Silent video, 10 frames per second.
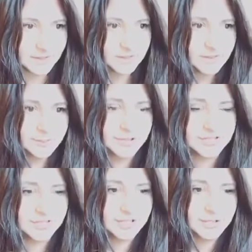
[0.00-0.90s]

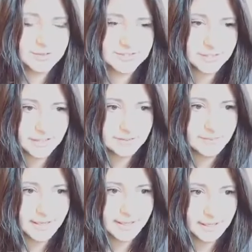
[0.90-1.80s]
put a new song in
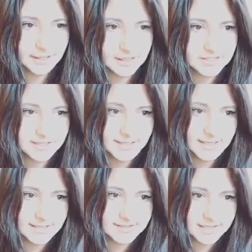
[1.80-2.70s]
my heart, and he
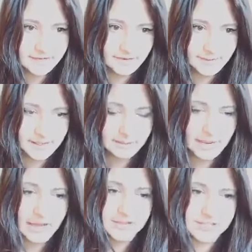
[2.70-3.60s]
has given me a
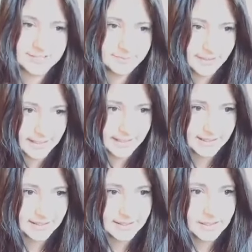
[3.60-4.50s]
mouth to speak.